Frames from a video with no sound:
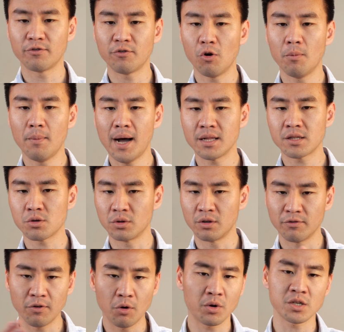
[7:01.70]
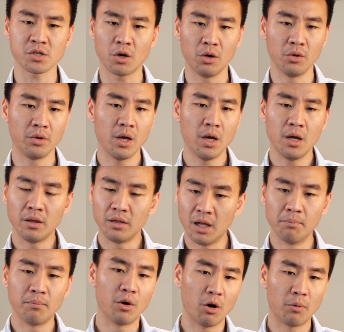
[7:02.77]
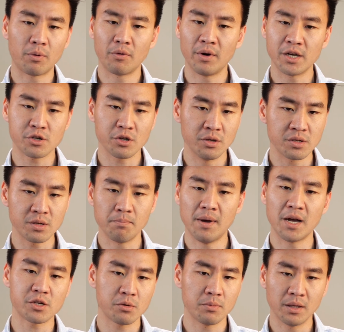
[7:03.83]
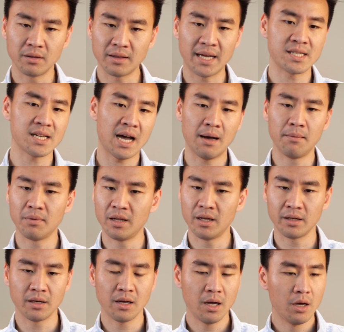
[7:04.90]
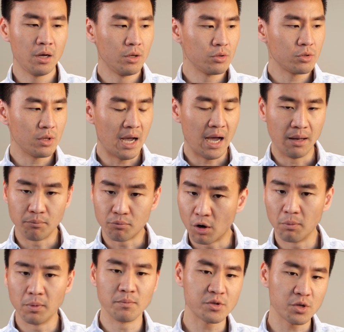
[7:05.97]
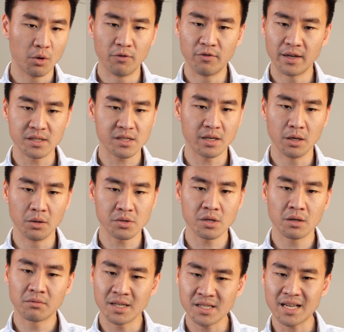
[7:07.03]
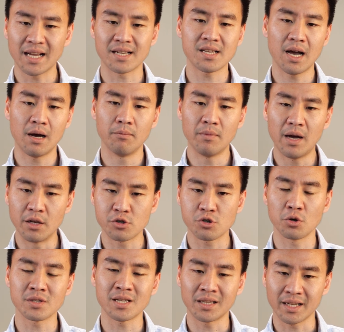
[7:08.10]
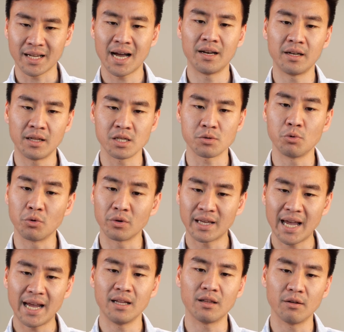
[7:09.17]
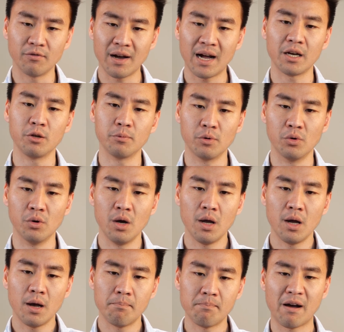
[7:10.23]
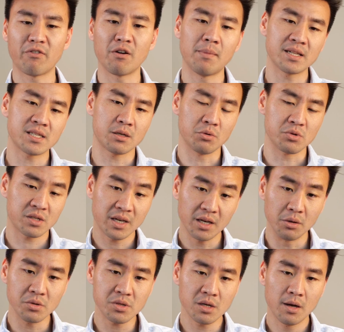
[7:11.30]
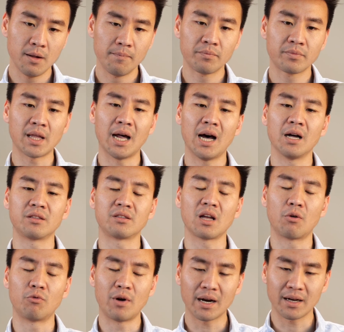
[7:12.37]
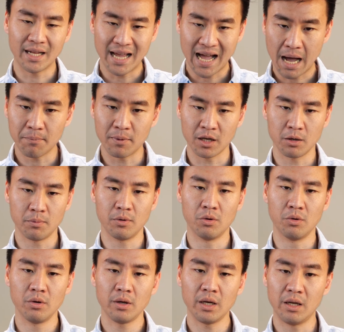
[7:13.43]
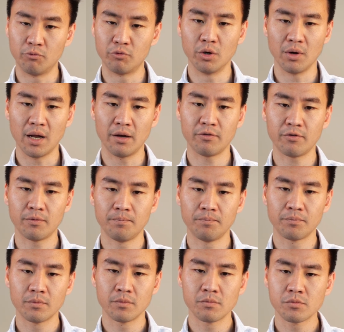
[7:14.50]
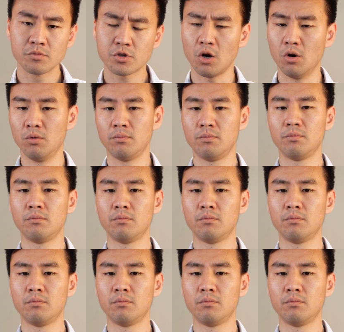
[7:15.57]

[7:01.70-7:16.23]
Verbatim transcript: format to the focus on number operations, measurement, data handling, and problem-solving skills. This exam ensures that the candidates will gain the valuable mathematical skills that are directly applicable in real life. So,